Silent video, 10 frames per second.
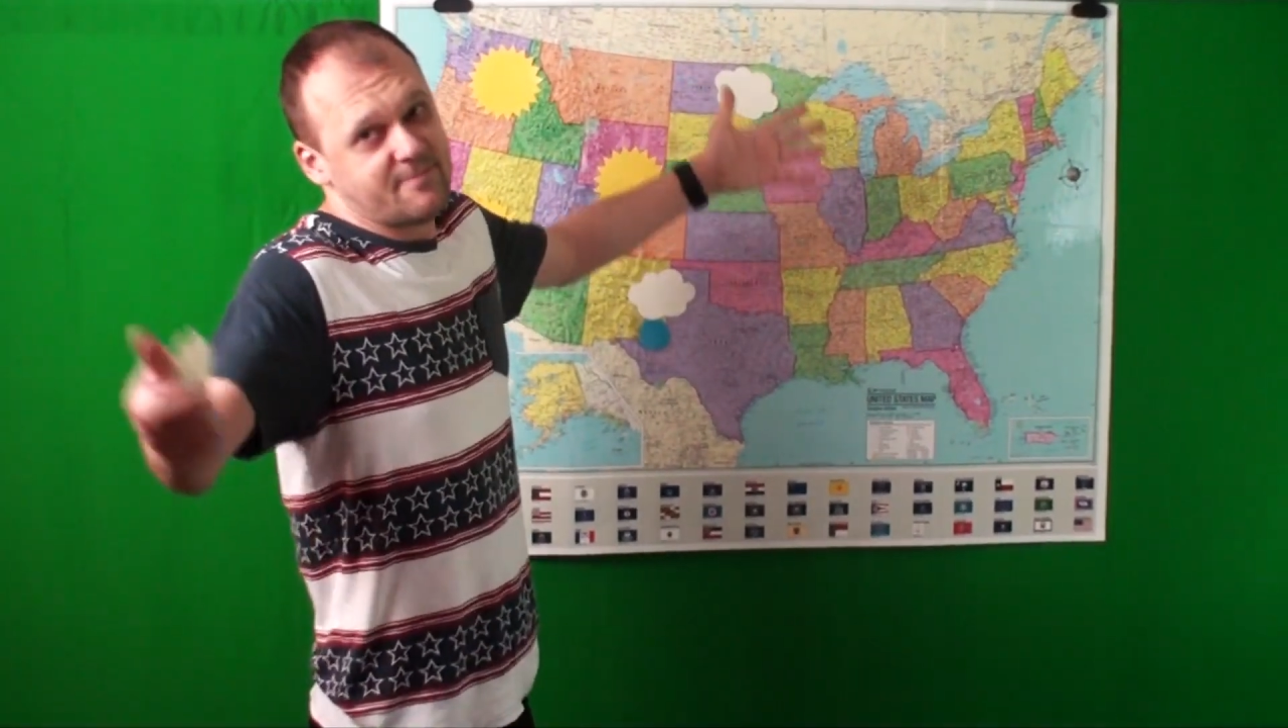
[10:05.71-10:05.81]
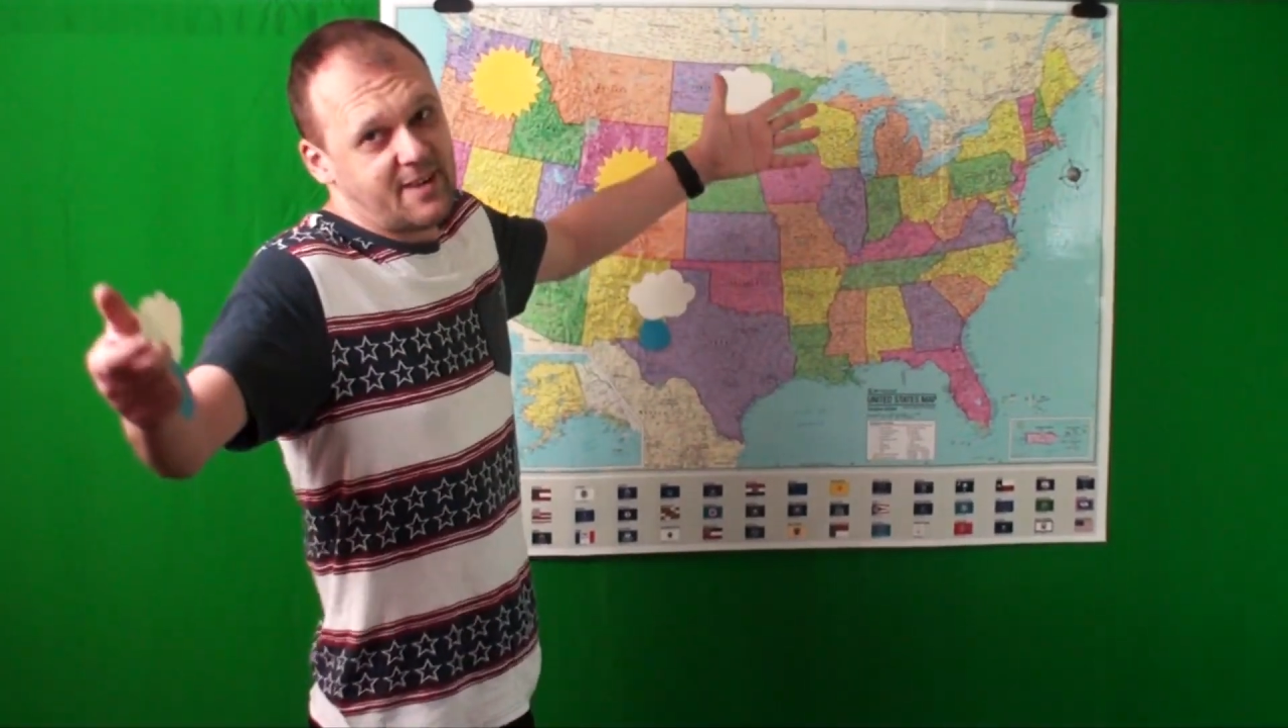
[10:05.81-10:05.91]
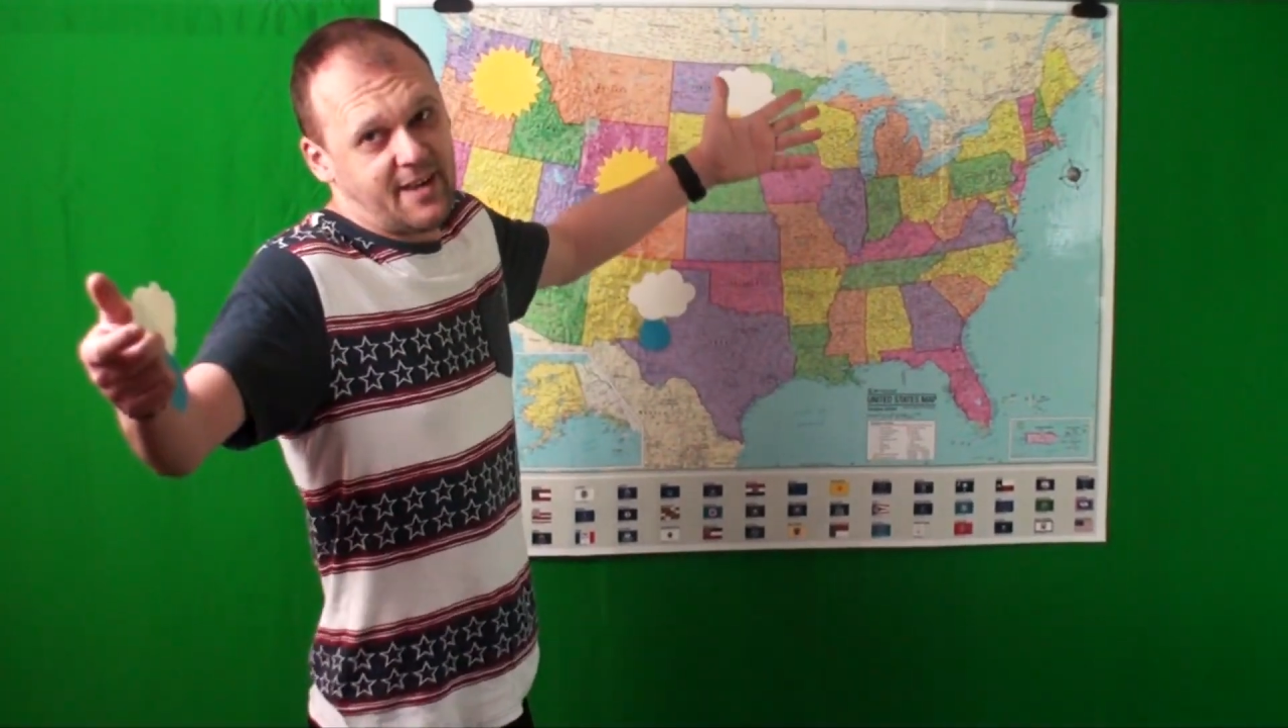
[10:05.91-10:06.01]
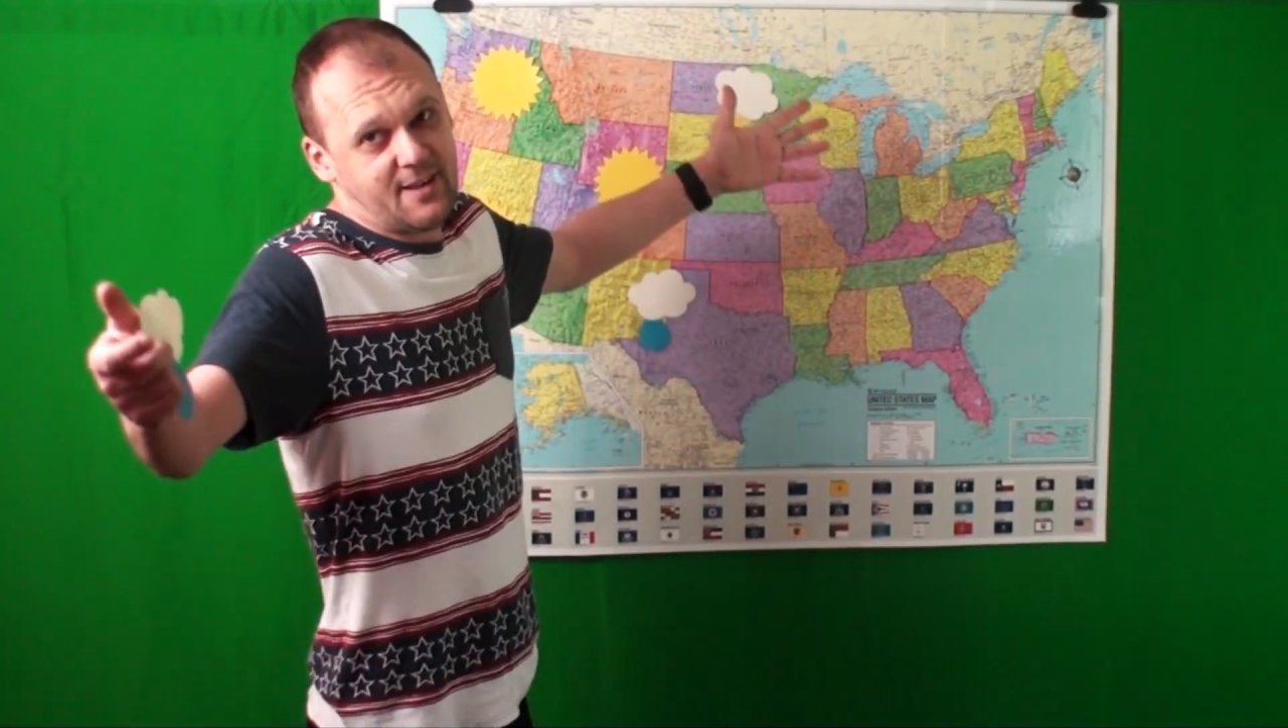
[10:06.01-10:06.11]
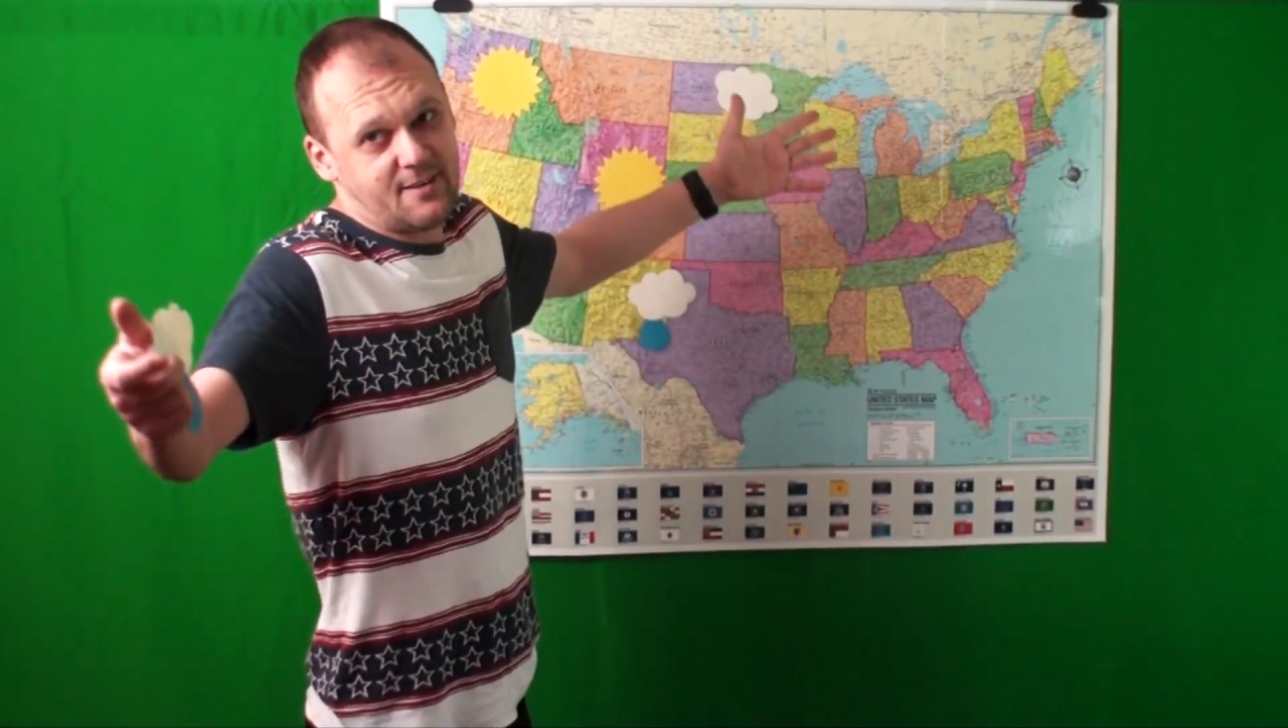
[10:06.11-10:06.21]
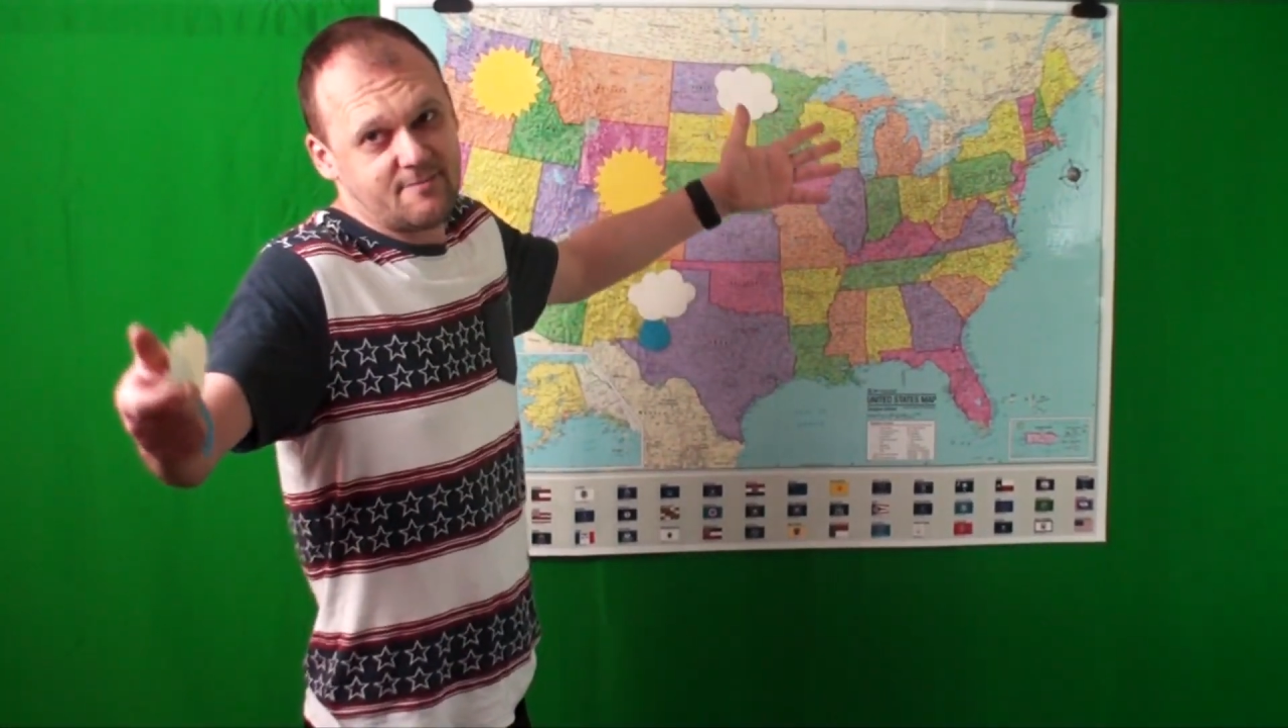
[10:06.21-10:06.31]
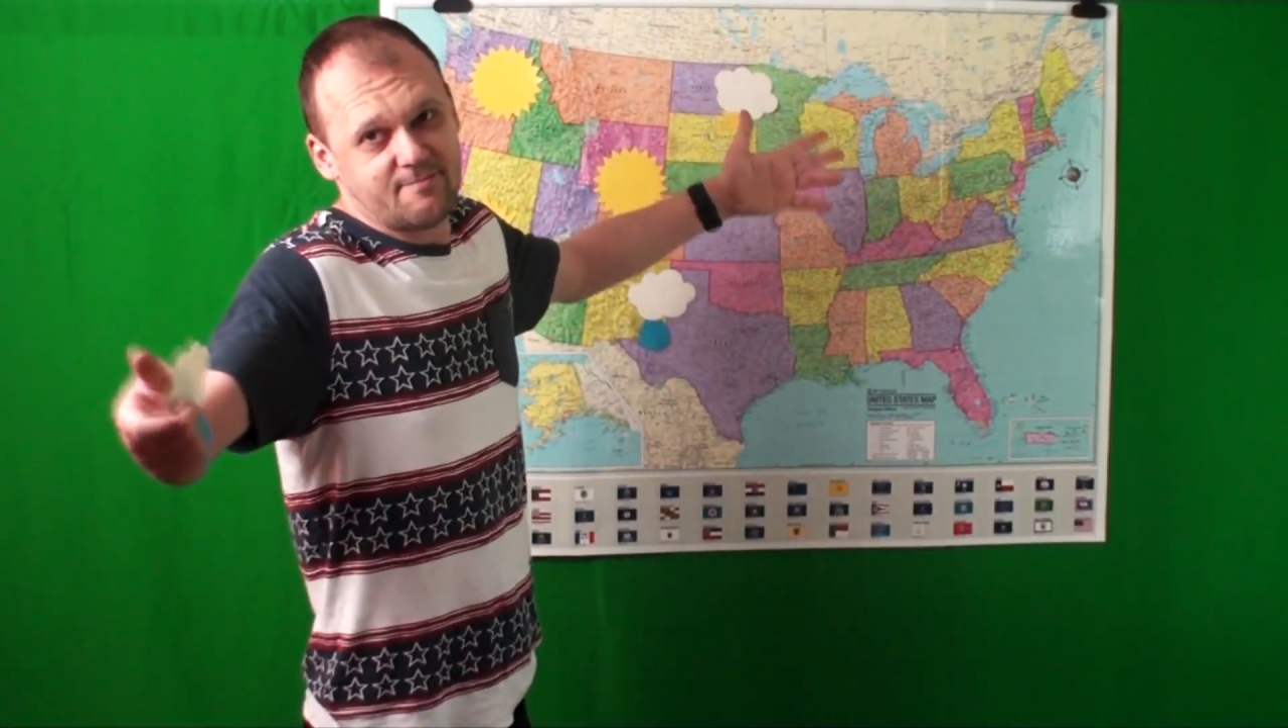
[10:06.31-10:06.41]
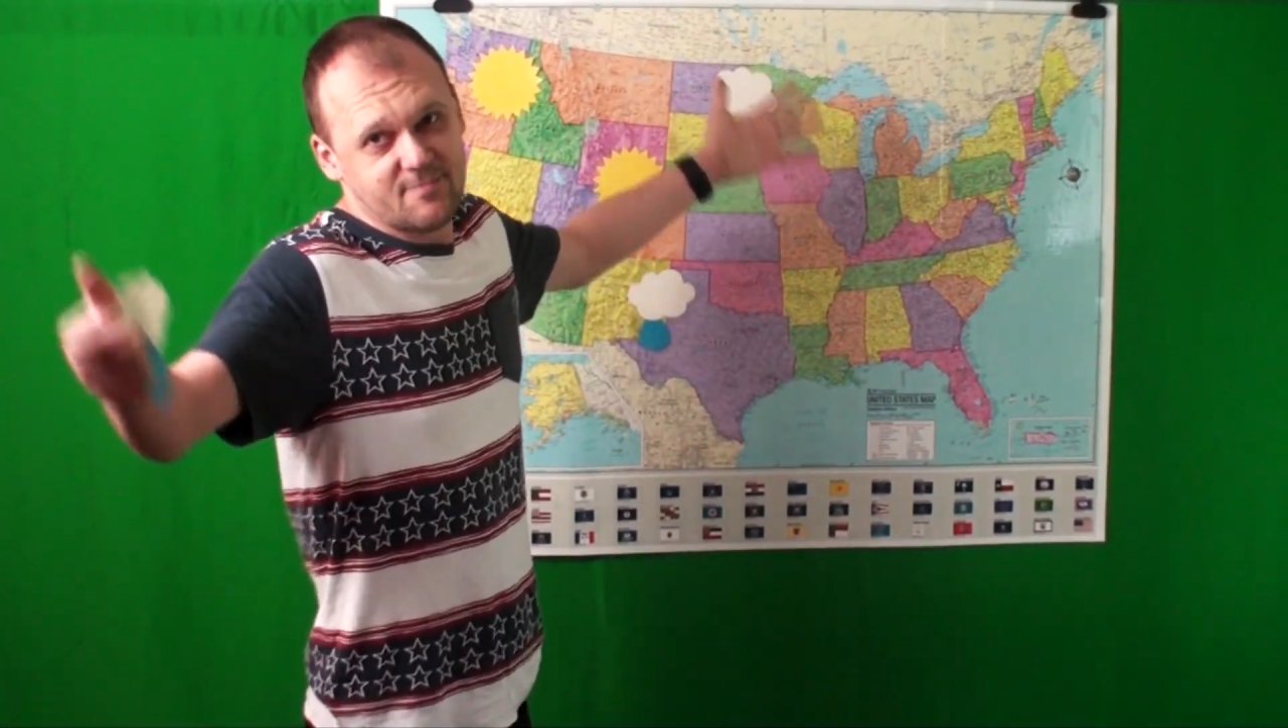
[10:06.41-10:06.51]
hey,